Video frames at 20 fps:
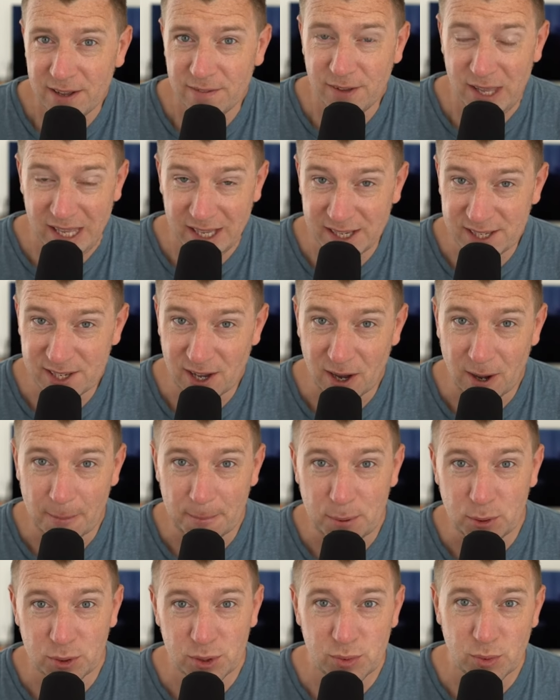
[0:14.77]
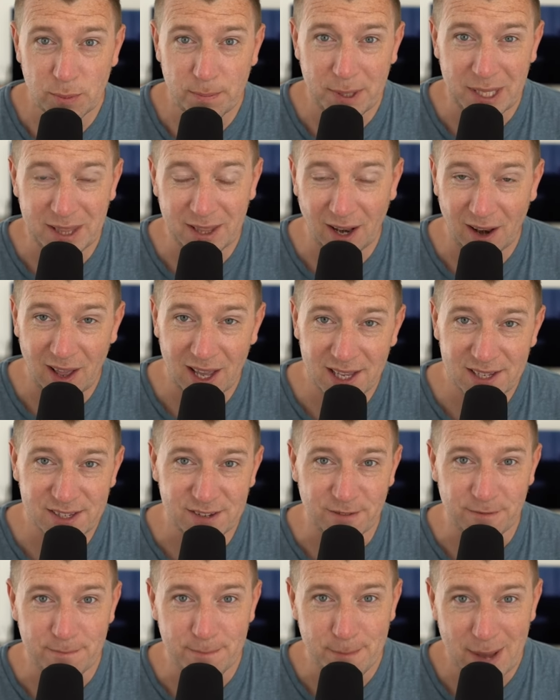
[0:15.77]
For examples would be the
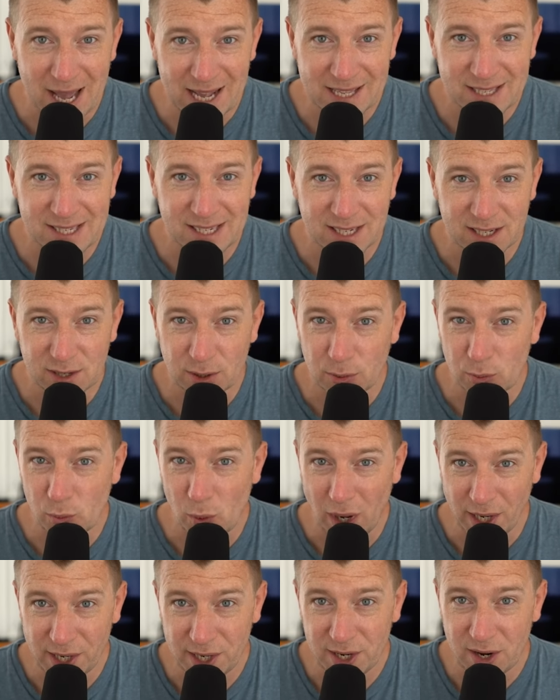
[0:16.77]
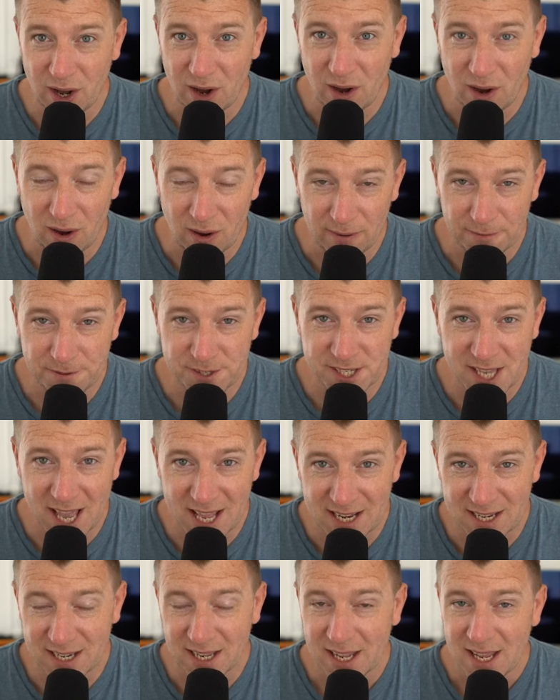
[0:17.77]
likes of Matic at 1.5
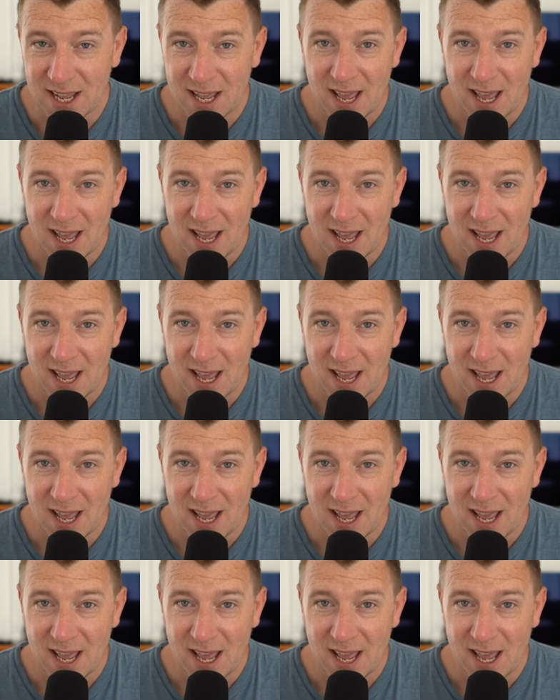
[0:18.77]
cents